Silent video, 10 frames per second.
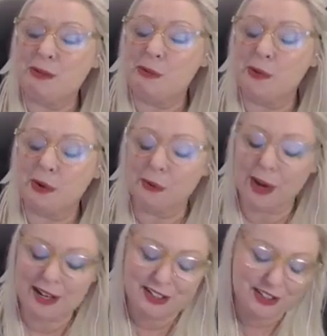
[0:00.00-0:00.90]
we're
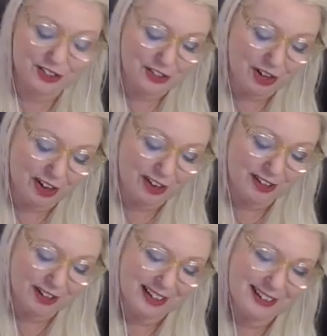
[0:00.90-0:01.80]
ready to start
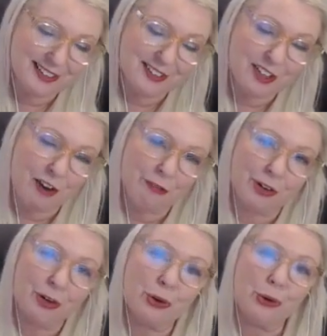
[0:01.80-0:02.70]

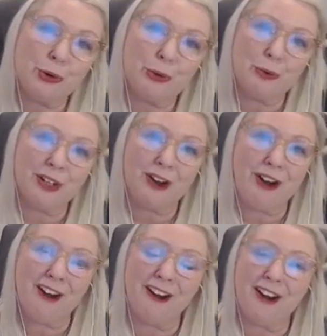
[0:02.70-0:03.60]
discovering who we
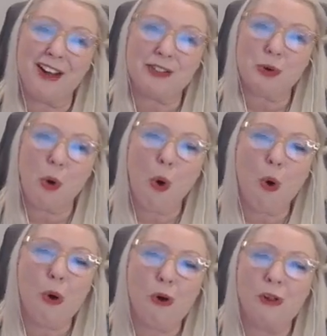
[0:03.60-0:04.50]
are as
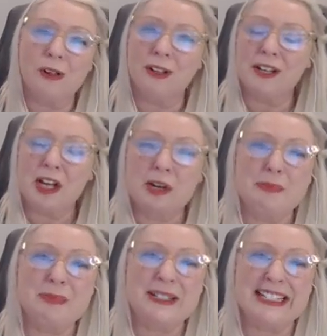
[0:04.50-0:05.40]
whole,
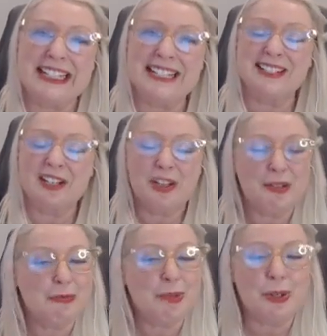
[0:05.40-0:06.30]
complete,
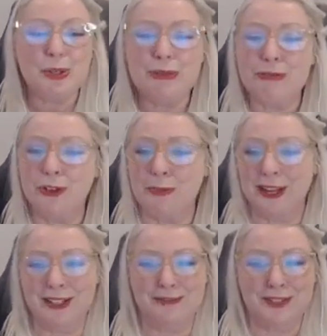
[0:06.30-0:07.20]
beautiful,
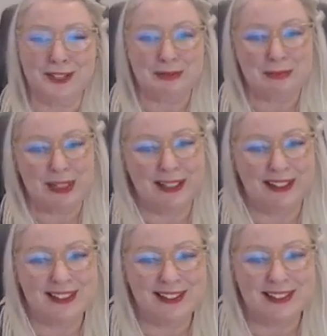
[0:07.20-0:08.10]
magnificent
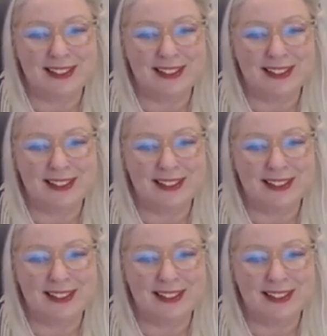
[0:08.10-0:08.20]
beings.